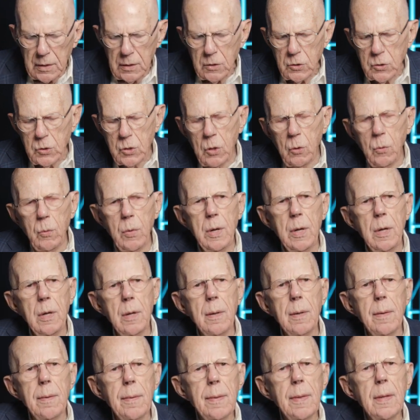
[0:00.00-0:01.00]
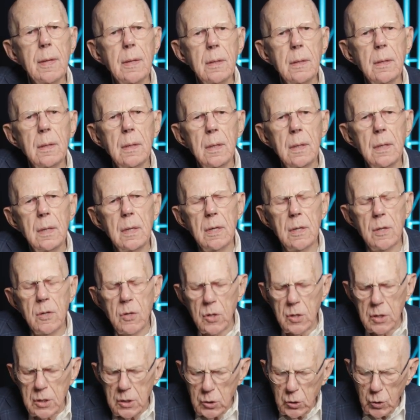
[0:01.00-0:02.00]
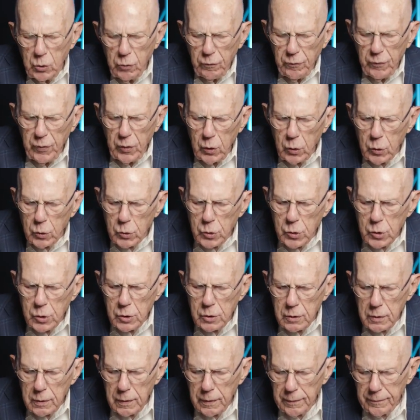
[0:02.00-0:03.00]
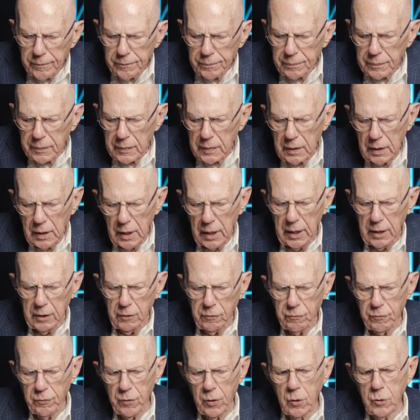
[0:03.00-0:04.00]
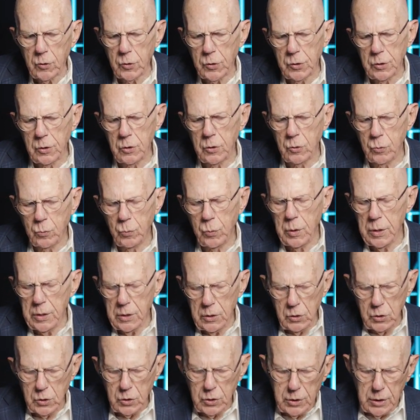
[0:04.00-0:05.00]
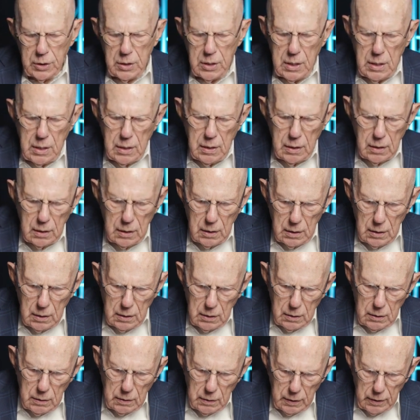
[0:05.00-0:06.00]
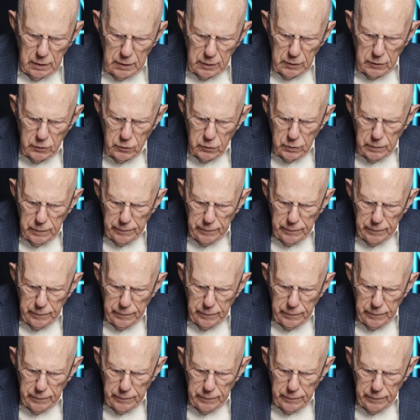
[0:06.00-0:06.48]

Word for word: So, in these first eight verses, we see uh,